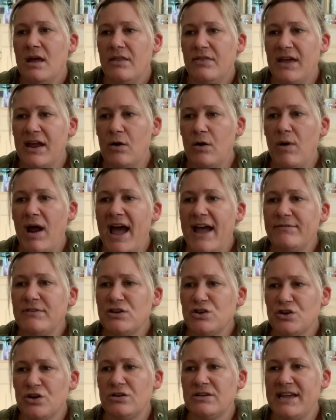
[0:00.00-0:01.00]
They arrived at
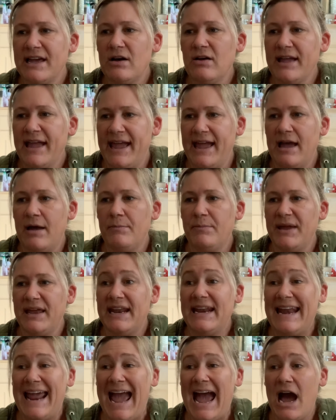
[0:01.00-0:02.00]
Shirttail Camp in
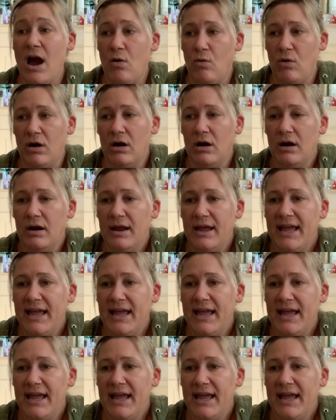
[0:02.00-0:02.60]
an hour.